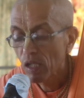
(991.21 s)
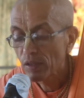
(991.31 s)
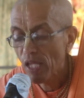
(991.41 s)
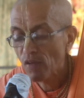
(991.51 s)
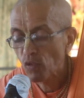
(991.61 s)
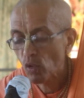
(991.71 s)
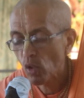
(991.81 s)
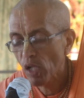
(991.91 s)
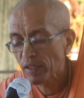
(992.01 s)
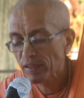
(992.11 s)
Therefore,
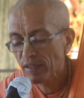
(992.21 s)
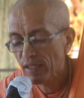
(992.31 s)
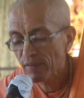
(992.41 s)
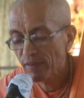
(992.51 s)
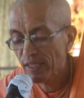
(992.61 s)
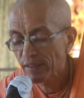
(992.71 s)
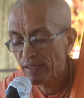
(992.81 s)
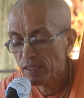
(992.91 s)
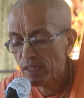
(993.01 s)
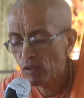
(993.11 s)
all other living
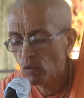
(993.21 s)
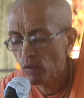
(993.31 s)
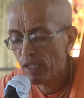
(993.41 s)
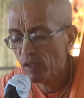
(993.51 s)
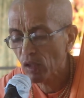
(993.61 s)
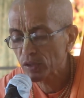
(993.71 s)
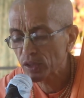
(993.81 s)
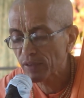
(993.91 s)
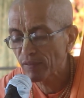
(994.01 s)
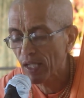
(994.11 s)
entities, including Lord
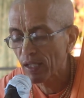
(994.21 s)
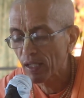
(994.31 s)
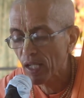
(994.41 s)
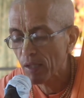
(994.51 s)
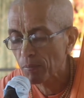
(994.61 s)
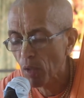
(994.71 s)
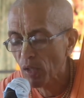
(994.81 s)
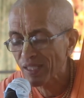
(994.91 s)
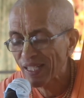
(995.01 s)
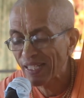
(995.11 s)
Shiva, are
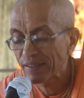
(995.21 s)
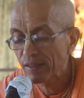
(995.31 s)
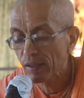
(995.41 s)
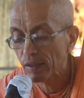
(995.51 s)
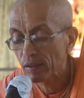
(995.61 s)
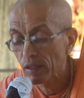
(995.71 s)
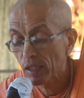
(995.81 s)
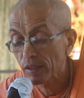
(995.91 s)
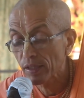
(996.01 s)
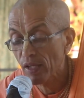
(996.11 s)
born later
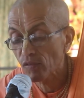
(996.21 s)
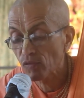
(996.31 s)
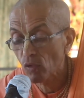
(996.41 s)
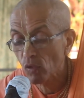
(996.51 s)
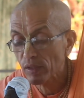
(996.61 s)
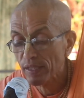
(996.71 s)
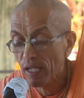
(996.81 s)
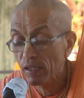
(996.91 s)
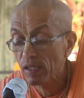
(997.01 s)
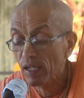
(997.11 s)
and therefore
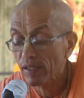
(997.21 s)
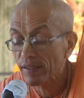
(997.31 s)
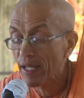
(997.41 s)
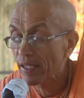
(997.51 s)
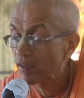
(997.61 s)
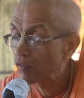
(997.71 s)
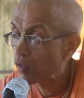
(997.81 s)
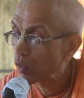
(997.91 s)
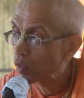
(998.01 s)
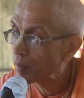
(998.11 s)
younger than the
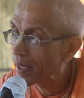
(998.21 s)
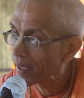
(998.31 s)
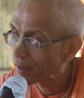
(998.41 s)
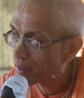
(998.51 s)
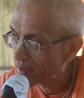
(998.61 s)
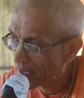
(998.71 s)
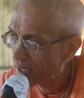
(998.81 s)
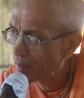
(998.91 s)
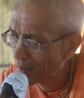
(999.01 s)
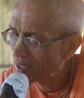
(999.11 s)
four Kumaras.
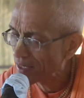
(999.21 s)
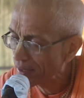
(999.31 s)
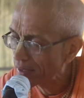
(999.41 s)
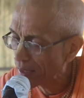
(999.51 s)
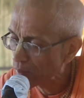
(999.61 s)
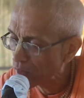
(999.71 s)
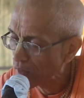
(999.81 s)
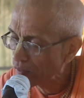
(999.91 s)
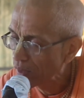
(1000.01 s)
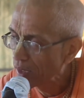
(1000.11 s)
Younger means in terms
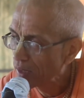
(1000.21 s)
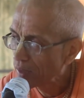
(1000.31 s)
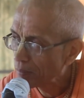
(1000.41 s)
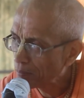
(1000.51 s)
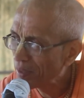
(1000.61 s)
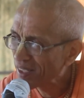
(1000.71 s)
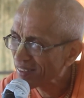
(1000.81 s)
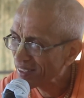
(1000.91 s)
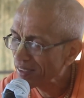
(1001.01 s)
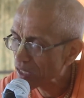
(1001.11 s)
of
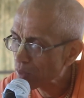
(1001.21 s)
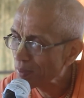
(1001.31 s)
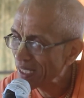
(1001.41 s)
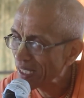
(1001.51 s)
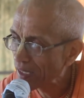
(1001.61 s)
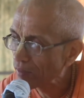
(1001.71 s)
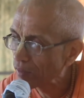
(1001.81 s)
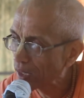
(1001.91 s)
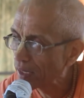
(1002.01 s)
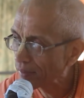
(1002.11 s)
birth in this material
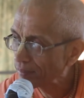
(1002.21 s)
world.